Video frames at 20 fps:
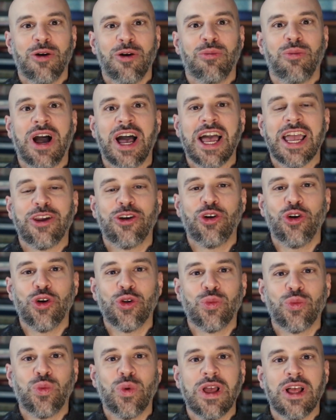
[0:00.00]
by
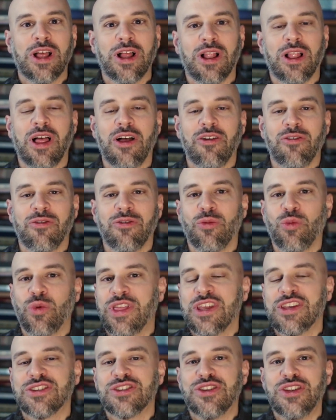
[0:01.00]
goodwill
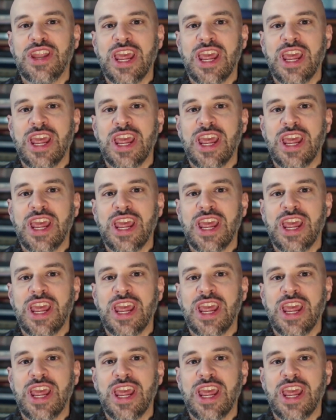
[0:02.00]
with his